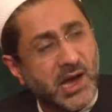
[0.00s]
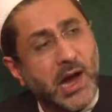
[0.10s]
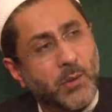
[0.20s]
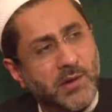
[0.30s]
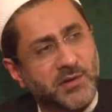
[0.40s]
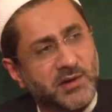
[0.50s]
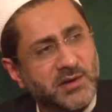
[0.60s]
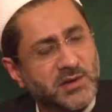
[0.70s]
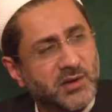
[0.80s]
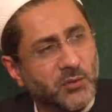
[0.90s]
However,
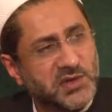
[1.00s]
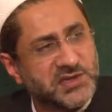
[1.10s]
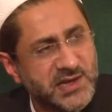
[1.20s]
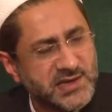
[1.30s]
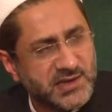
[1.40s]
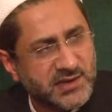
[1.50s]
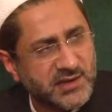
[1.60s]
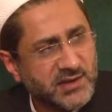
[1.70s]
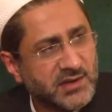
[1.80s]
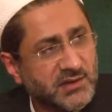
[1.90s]
we stated
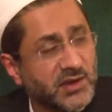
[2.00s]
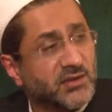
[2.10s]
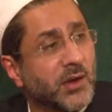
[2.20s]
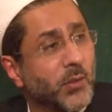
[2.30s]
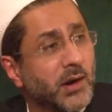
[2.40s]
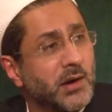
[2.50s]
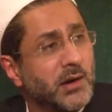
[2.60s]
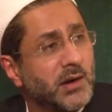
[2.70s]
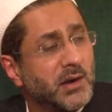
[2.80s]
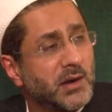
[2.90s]
that there were
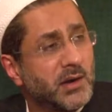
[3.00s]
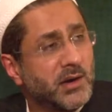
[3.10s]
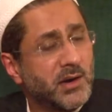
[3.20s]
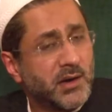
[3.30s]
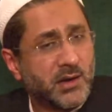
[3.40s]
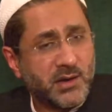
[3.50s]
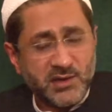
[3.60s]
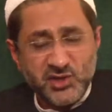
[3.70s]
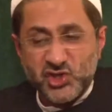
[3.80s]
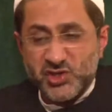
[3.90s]

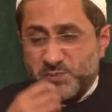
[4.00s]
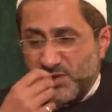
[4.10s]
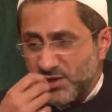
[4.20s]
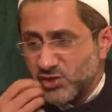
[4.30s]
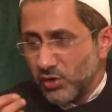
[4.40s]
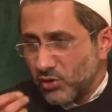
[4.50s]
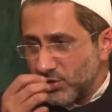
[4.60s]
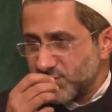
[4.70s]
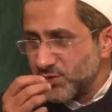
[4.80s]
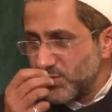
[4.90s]
spiritual
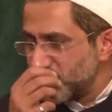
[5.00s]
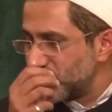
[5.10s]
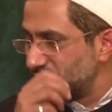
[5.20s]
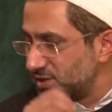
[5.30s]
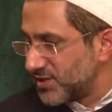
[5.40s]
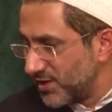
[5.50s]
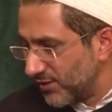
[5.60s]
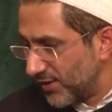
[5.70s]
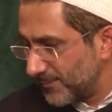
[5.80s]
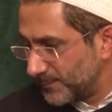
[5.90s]
consequences to this
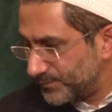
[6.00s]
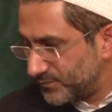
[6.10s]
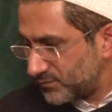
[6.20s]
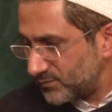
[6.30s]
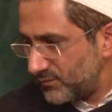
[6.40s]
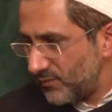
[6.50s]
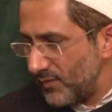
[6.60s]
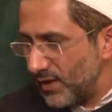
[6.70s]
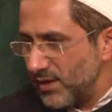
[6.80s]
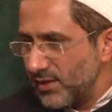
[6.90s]
theory.
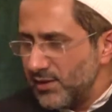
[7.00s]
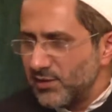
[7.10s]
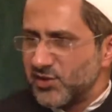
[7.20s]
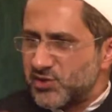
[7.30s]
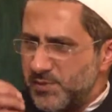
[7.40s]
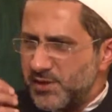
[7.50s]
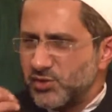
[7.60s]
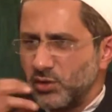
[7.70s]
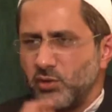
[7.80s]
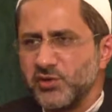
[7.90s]
The
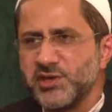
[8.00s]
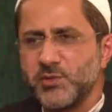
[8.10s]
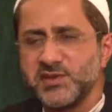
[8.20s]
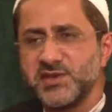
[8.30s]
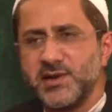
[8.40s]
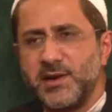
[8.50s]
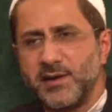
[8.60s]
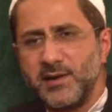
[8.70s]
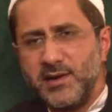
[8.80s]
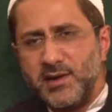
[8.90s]
spiritual consequences
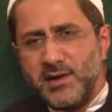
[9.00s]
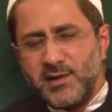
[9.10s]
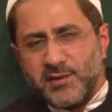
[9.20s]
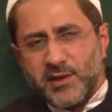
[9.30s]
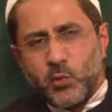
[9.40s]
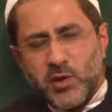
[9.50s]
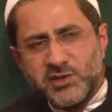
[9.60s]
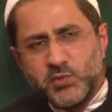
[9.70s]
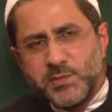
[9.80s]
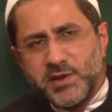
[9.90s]
are that
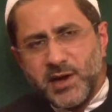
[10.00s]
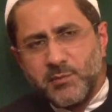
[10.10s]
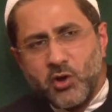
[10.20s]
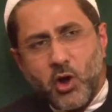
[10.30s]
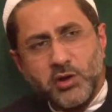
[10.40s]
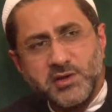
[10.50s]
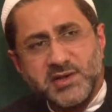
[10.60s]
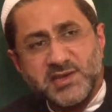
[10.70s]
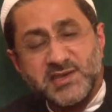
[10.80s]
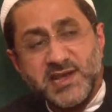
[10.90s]
once we become God
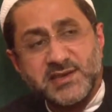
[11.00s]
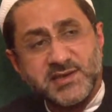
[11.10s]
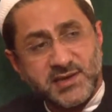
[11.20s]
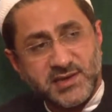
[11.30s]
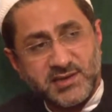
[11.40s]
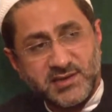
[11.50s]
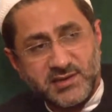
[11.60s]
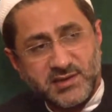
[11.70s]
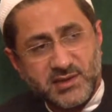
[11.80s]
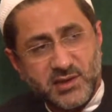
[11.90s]
centered,
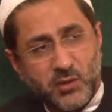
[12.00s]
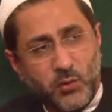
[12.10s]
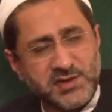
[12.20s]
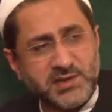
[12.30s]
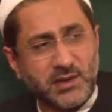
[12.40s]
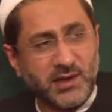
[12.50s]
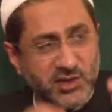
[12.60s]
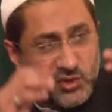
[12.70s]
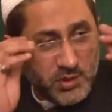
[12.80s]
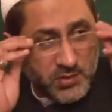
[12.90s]
once Allah
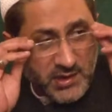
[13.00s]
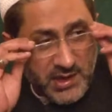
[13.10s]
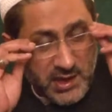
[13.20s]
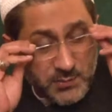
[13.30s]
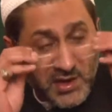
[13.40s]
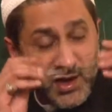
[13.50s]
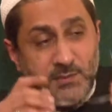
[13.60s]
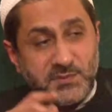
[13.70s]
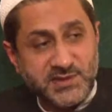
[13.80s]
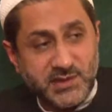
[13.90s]
subhanahu wa ta'ala
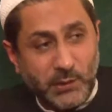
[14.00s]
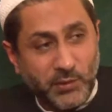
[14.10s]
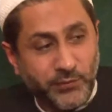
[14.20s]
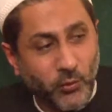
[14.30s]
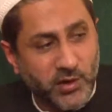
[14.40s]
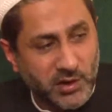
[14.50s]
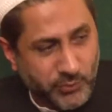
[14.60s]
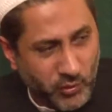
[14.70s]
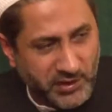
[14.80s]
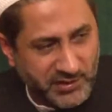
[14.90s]
becomes our focal
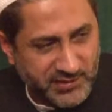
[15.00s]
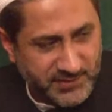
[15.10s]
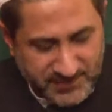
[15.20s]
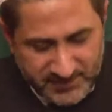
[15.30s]
point,